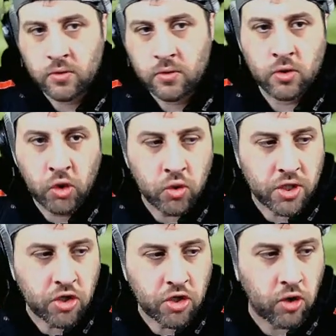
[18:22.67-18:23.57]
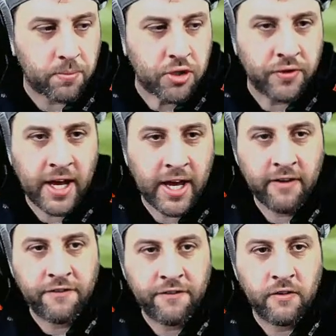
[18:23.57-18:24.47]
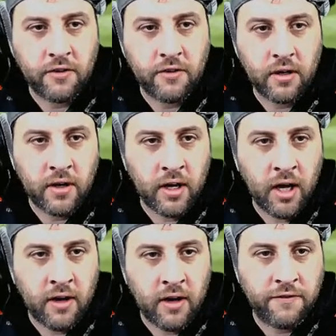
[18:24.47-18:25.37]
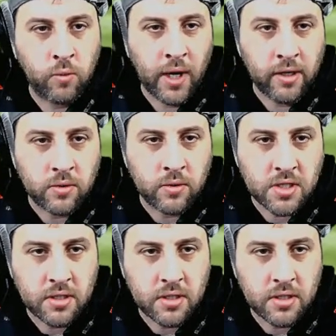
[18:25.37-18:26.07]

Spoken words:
Good disruption there for Wales.